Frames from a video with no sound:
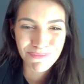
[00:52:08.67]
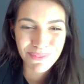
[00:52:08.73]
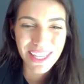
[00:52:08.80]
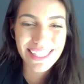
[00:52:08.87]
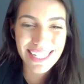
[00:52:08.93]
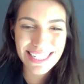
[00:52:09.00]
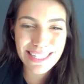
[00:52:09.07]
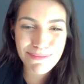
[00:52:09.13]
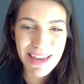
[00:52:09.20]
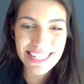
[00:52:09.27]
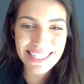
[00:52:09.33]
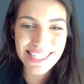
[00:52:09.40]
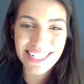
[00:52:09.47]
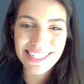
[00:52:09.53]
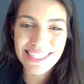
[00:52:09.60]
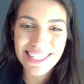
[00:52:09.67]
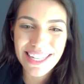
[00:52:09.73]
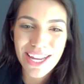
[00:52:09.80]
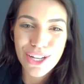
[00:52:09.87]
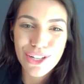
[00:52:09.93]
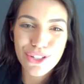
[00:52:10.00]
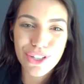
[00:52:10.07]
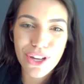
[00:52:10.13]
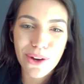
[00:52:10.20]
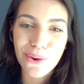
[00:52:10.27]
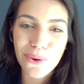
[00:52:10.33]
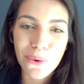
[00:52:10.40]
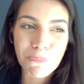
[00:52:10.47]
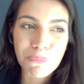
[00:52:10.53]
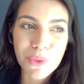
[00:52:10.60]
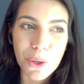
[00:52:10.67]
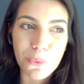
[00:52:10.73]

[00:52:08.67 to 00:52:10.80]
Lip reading: Does it make sense? So